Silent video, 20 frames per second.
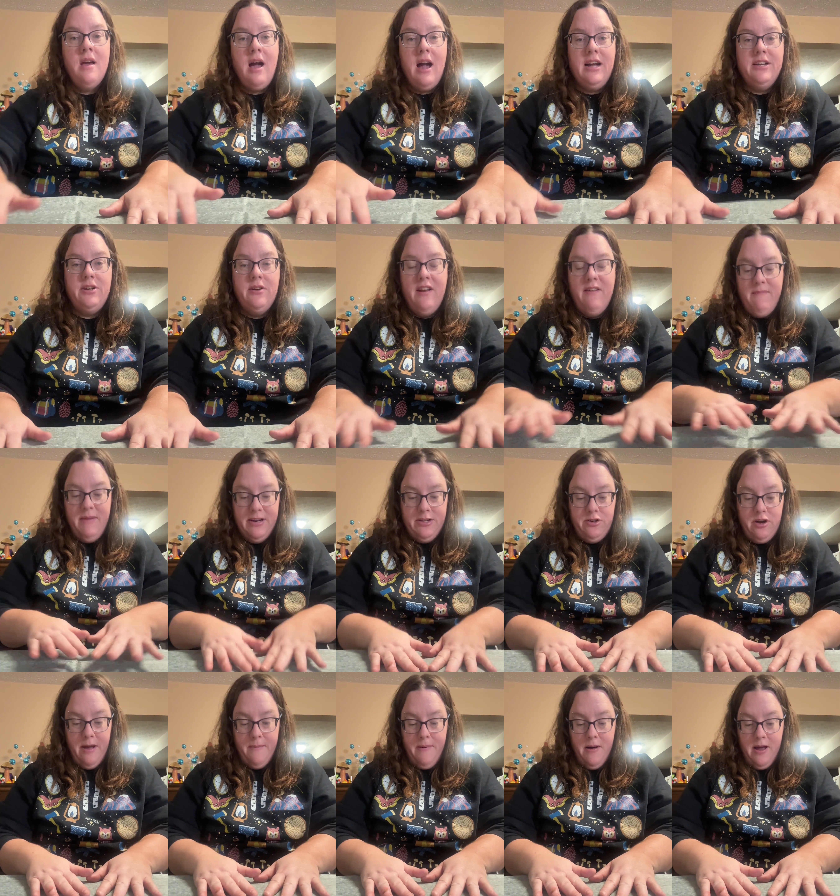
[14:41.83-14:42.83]
I don't have my
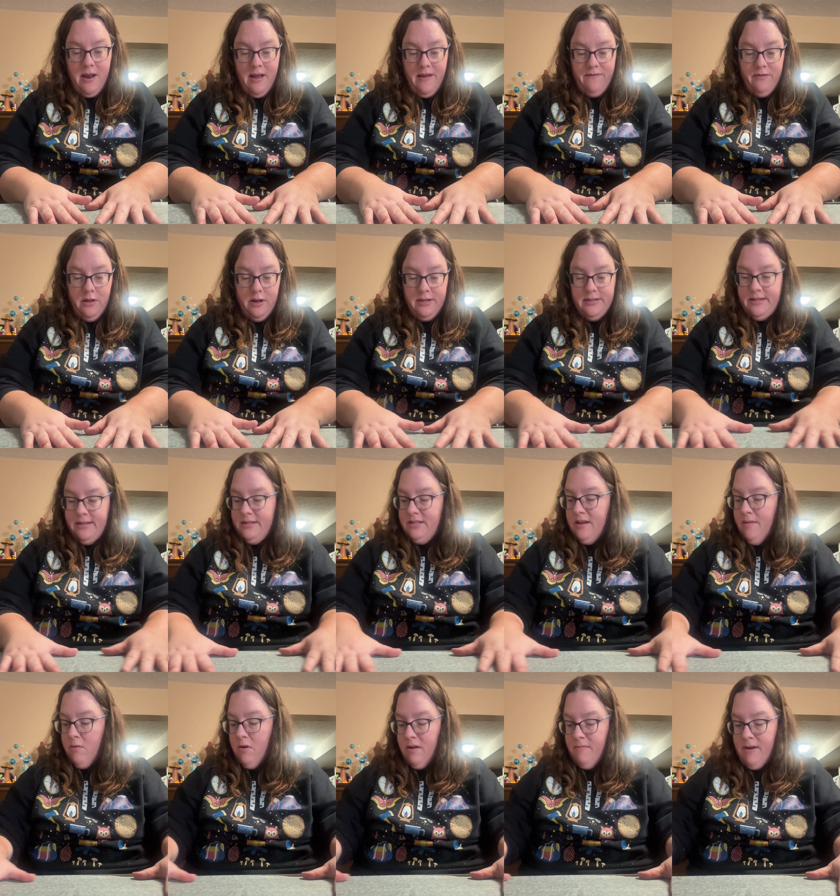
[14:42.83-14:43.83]
tripod. I've lost it
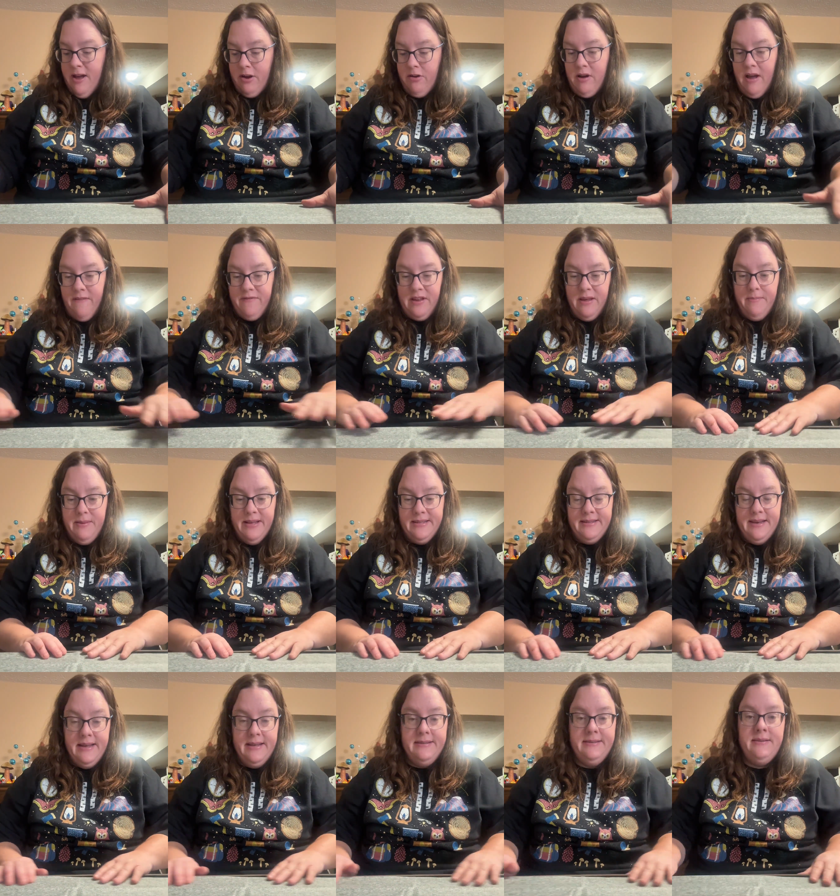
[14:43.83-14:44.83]
somewhere in my crafty
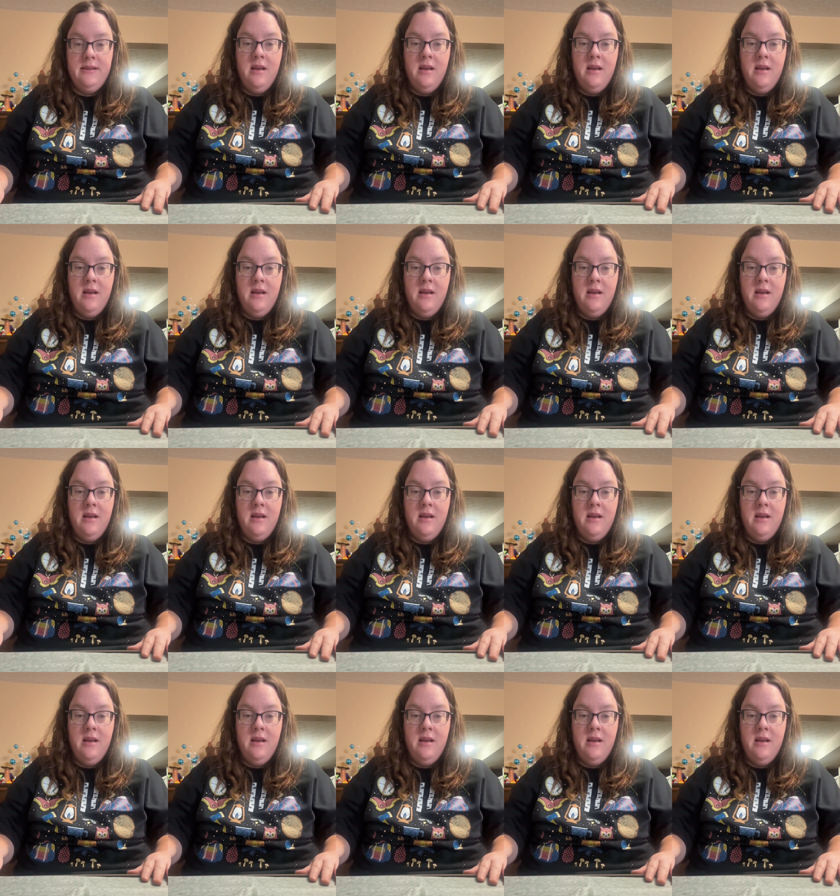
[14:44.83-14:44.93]
business.